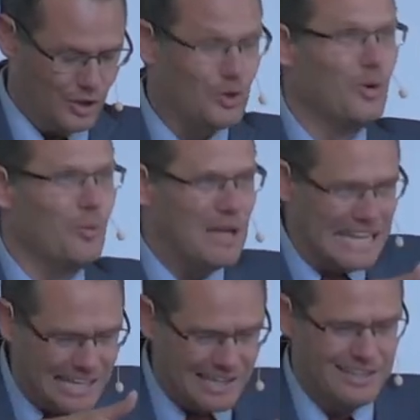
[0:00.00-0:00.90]
you will
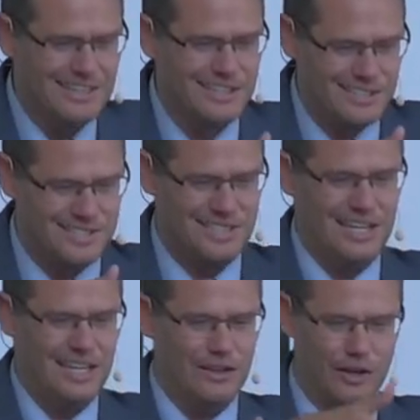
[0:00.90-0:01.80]
begin to
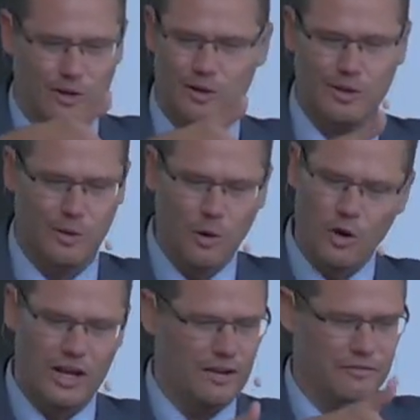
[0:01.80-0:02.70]
see the
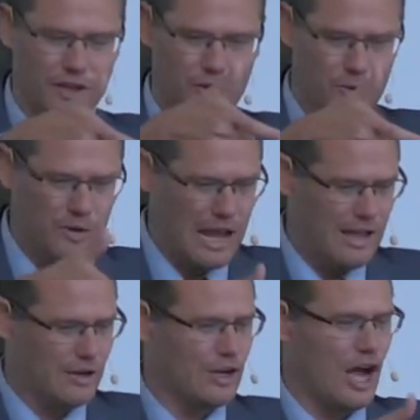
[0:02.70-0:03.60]
glory of the
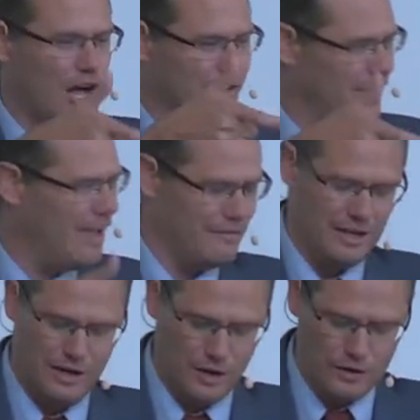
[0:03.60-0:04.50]
Creator God of
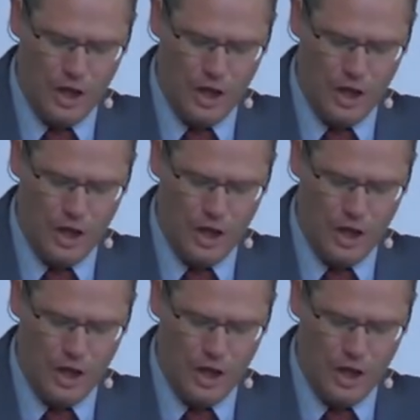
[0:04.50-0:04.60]
heaven and